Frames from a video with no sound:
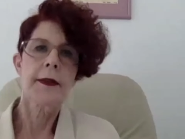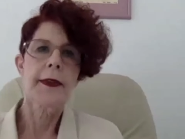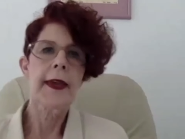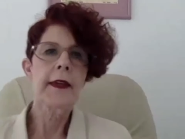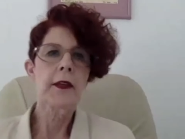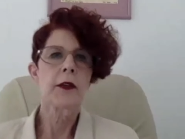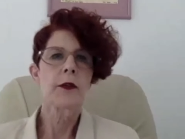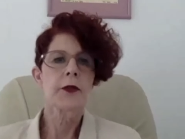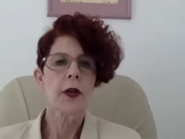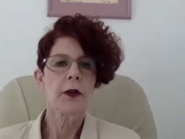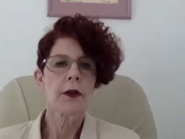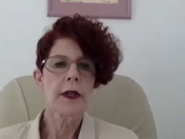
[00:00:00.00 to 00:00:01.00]
thank you,
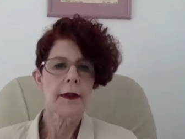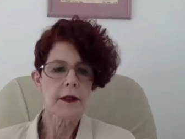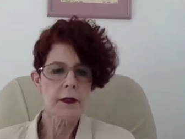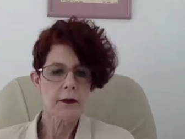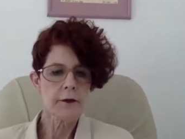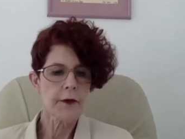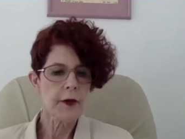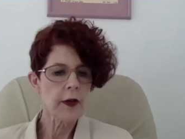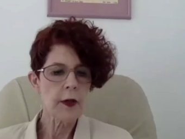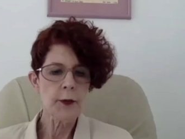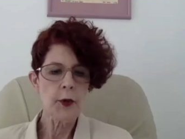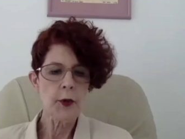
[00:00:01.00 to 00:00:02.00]
Tony. That's a
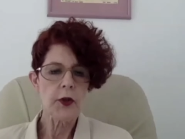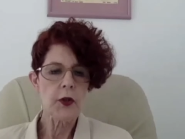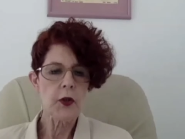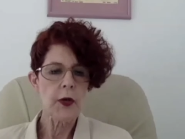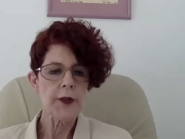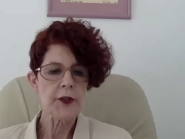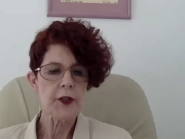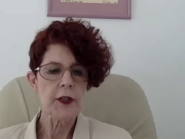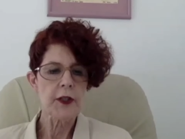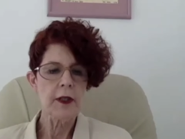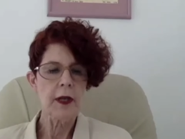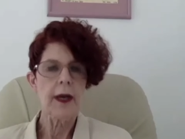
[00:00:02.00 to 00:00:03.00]
very important
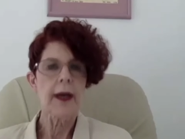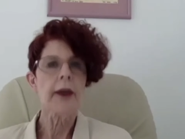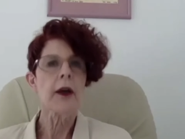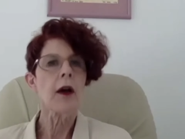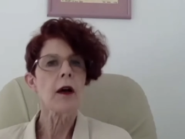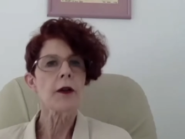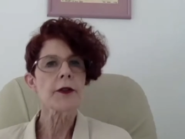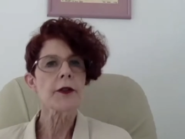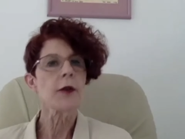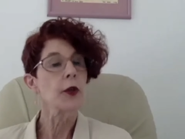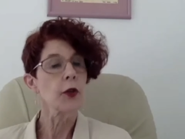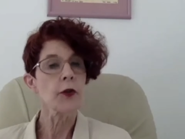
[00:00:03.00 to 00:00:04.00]
question. I
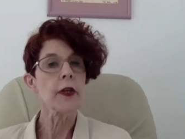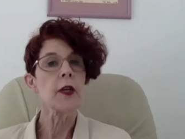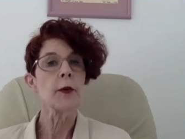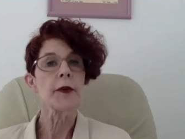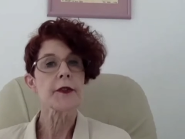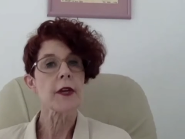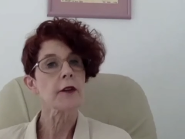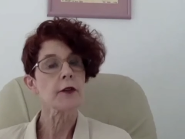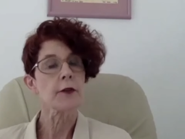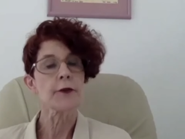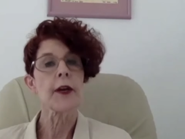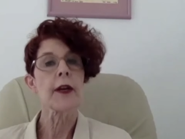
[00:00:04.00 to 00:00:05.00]
also agree with
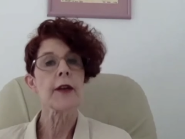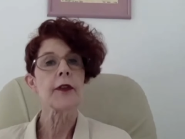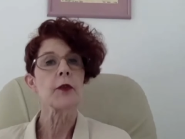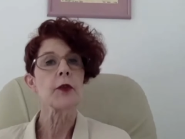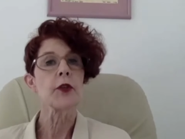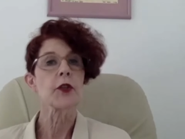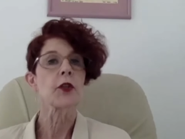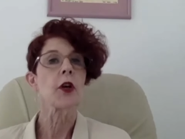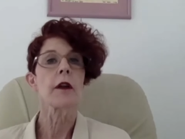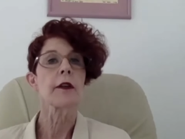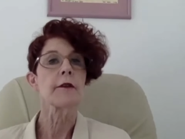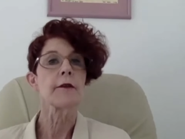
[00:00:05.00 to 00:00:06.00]
Dr. Frank that we should
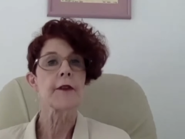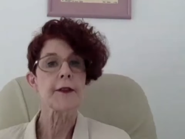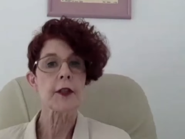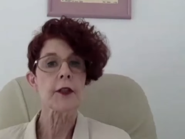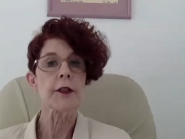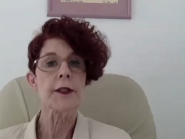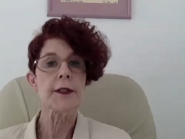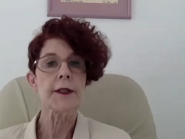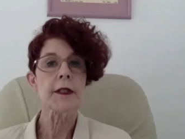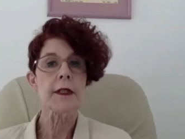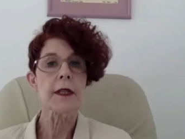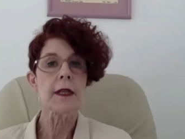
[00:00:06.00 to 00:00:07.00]
call it physical
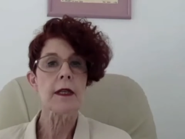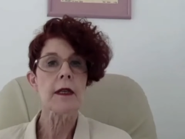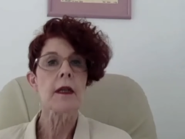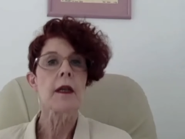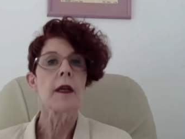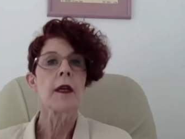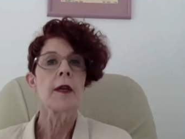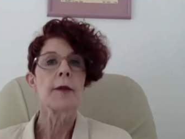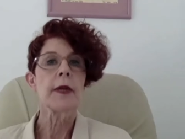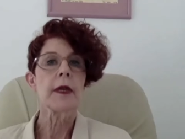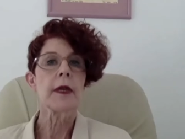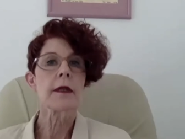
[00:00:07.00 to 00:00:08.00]
distancing,
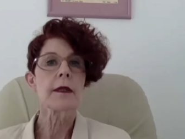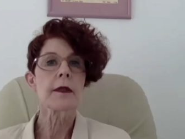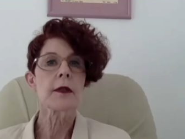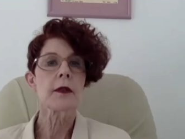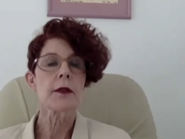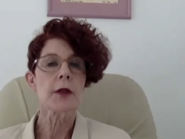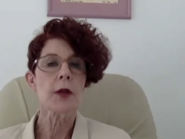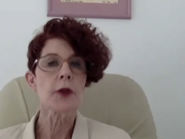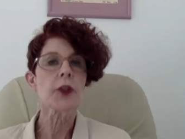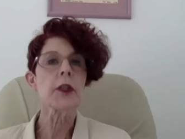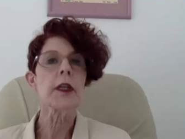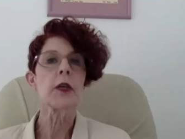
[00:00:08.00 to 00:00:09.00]
because
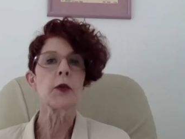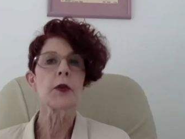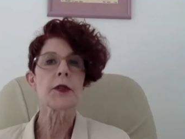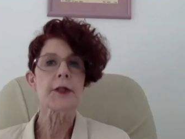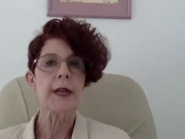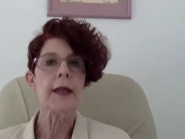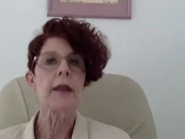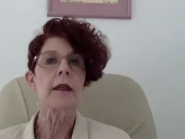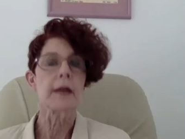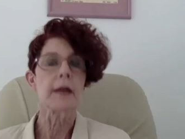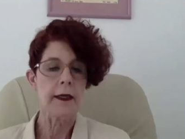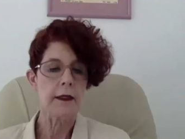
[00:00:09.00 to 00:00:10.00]
socially we're staying
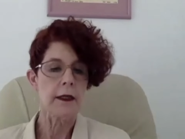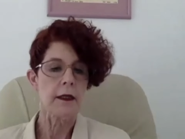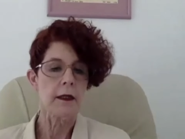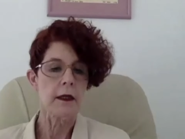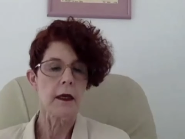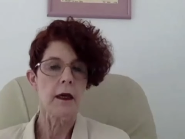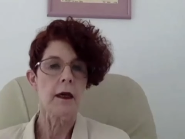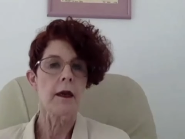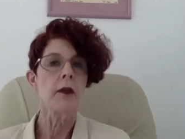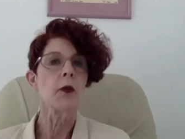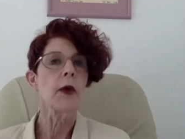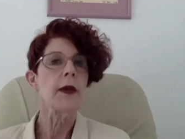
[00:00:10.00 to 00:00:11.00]
connected
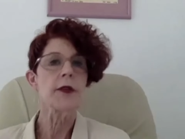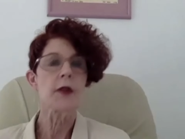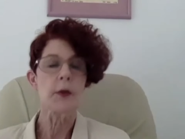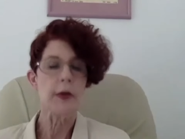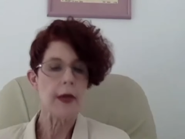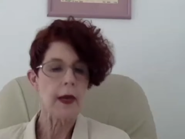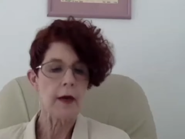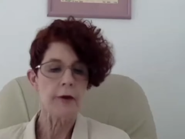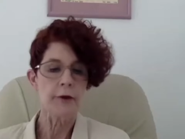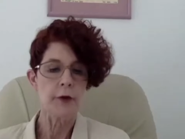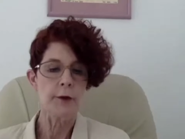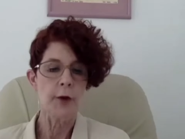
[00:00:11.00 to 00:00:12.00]
in the ways that we
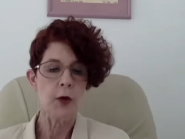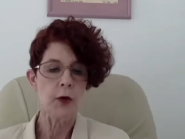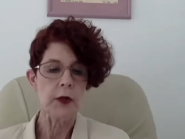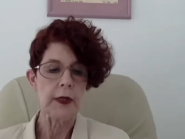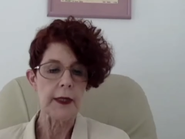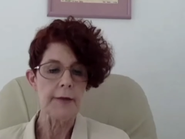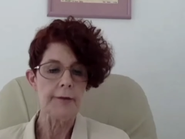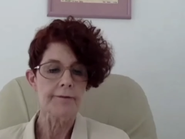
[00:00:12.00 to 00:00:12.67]
have remotely.